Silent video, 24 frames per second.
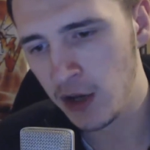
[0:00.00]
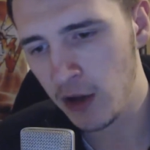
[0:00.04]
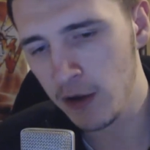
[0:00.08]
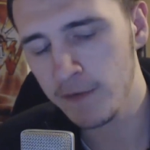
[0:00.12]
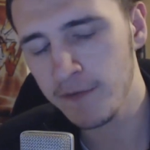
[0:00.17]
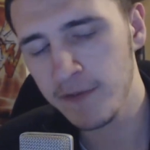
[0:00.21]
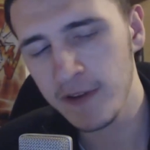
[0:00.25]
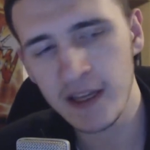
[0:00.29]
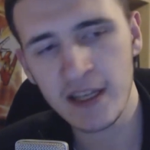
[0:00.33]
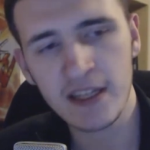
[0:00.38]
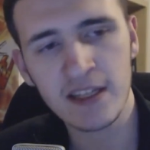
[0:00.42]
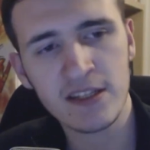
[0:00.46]
I
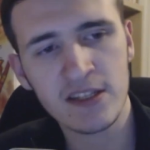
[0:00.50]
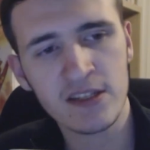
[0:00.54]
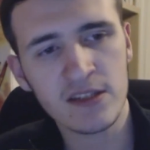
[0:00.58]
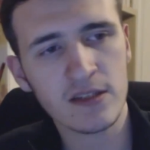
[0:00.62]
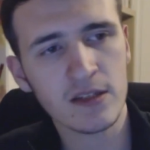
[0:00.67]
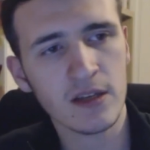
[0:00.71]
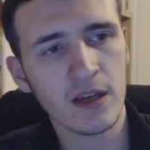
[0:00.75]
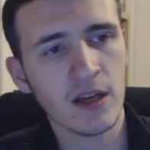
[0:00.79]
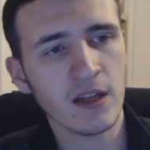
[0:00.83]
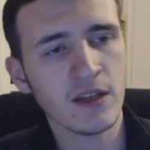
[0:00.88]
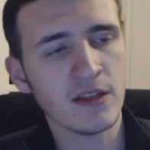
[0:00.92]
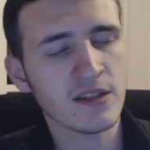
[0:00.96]
don't think
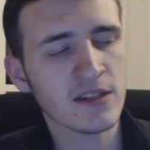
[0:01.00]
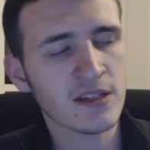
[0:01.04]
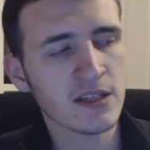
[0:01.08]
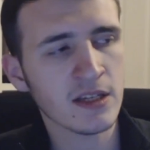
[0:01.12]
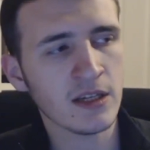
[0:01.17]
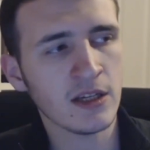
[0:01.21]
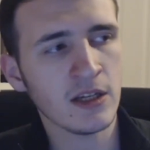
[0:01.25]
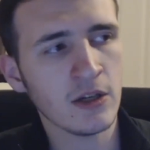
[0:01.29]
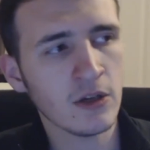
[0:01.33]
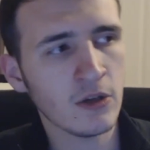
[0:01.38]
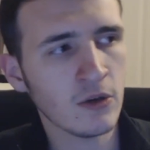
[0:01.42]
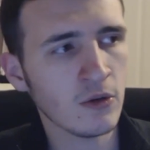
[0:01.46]
it's
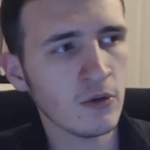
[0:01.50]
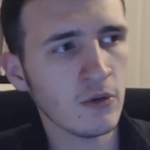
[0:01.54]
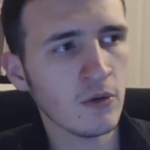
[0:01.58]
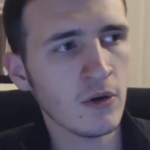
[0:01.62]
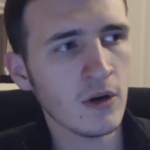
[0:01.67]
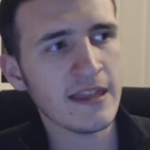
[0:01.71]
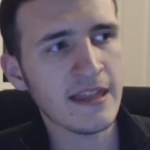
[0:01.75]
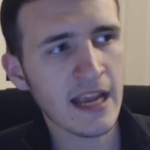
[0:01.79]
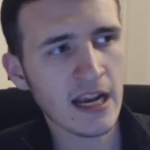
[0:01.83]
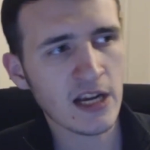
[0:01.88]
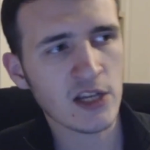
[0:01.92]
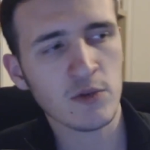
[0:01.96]
until
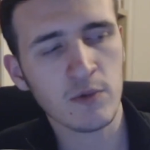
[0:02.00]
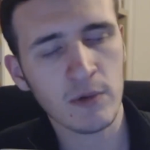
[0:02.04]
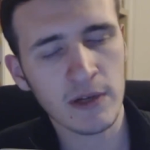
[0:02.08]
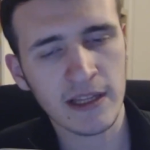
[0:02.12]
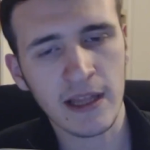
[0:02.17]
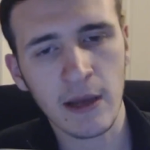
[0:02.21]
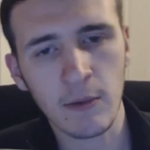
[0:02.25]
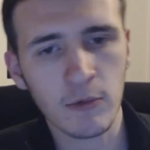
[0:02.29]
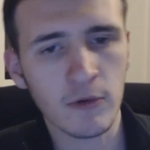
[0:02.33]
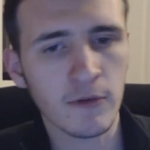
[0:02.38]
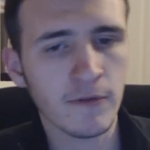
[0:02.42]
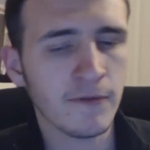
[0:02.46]
next week
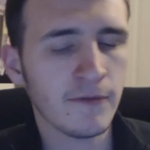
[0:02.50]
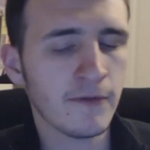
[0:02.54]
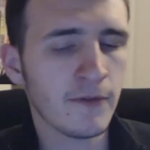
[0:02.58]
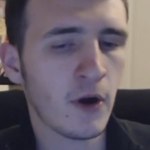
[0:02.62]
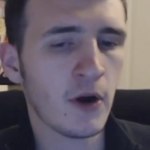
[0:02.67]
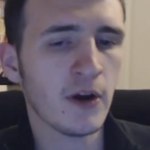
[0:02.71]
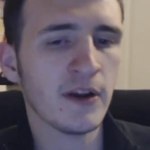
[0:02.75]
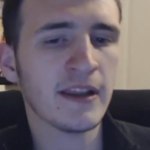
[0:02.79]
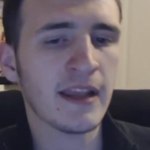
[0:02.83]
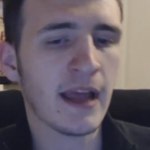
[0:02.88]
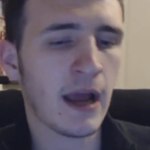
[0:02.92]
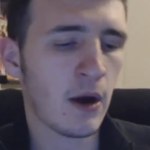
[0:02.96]
that we'll
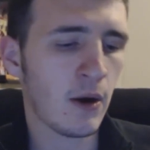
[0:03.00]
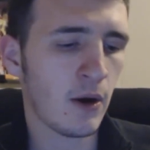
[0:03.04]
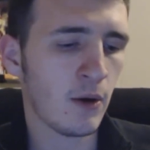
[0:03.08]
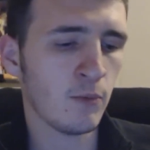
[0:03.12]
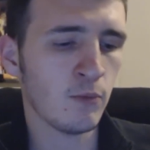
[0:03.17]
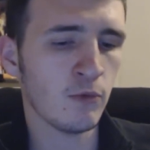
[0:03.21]
find out,